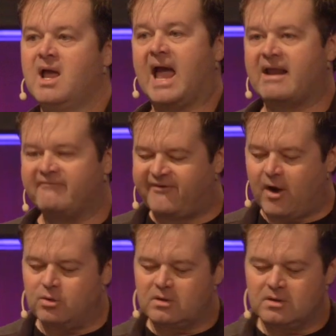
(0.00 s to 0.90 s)
and
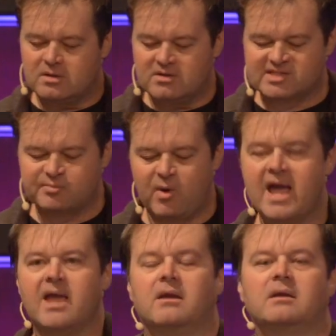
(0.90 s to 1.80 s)
vote this
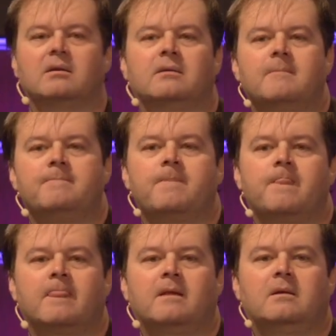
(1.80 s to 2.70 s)
way.
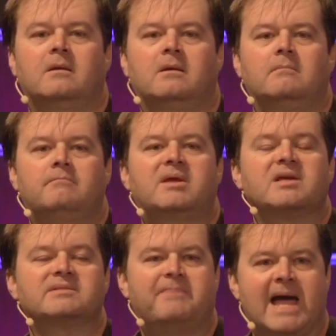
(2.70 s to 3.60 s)

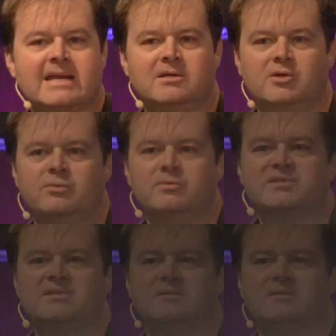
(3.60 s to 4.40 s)
Because bad news